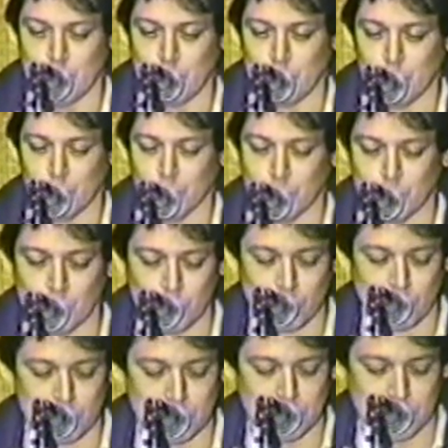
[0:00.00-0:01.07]
Hello,
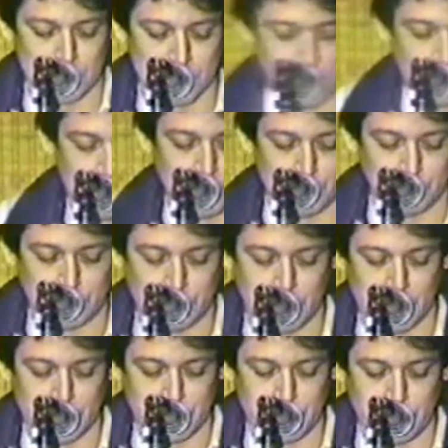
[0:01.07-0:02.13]
I'm
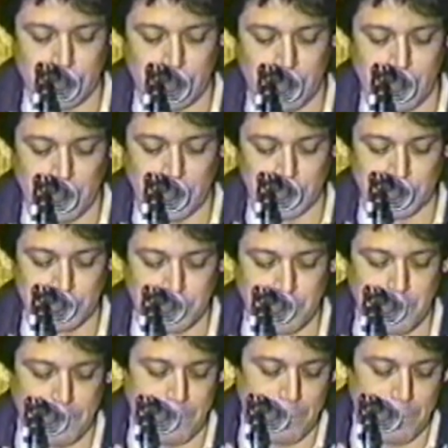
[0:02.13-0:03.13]
Johnny Cash.